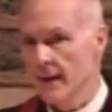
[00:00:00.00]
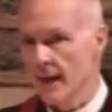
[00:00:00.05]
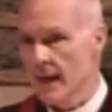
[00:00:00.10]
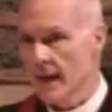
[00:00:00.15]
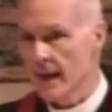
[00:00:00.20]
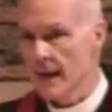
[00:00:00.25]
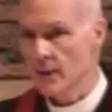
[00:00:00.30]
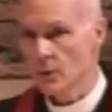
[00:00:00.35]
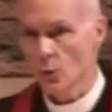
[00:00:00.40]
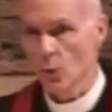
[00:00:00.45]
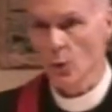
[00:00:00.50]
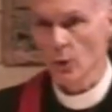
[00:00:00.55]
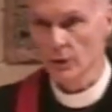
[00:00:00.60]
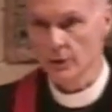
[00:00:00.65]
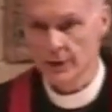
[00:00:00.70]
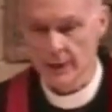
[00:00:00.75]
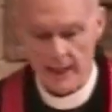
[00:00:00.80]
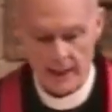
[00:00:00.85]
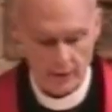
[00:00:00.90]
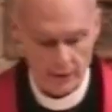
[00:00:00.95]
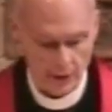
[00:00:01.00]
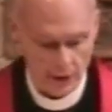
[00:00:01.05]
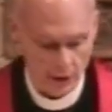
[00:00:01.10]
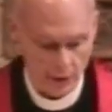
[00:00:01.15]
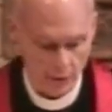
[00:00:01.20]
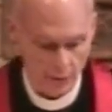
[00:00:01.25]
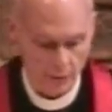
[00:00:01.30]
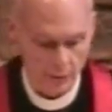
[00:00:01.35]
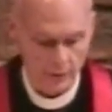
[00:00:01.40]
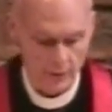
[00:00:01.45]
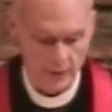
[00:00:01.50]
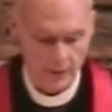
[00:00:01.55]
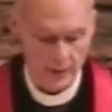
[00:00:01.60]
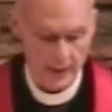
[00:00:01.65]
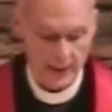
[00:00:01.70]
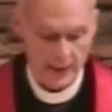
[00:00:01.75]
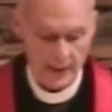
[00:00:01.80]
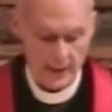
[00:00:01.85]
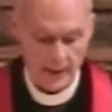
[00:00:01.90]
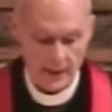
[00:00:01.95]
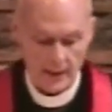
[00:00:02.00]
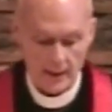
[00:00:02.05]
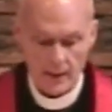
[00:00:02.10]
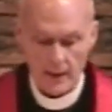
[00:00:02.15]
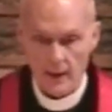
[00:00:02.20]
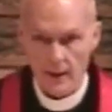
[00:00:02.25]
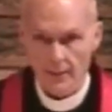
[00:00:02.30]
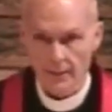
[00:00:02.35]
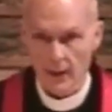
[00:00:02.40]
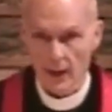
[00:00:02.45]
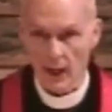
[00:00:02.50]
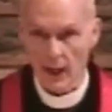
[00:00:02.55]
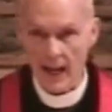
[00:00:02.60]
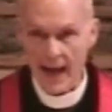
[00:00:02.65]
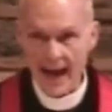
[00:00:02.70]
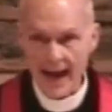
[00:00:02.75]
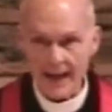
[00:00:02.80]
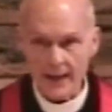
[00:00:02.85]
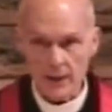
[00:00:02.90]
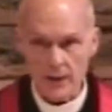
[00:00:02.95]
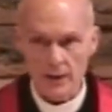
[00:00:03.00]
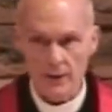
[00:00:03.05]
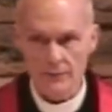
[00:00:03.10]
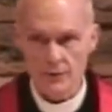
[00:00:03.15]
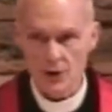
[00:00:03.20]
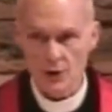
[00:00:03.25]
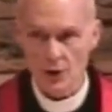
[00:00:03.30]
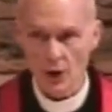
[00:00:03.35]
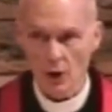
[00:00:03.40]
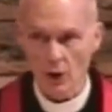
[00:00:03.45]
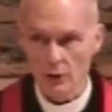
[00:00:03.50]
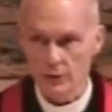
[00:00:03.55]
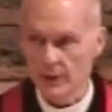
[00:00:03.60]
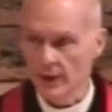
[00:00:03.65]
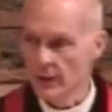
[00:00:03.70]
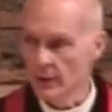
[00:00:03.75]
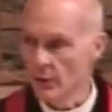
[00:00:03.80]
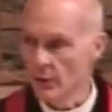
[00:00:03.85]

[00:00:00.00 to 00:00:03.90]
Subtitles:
in the heat will tell you, the lack of salt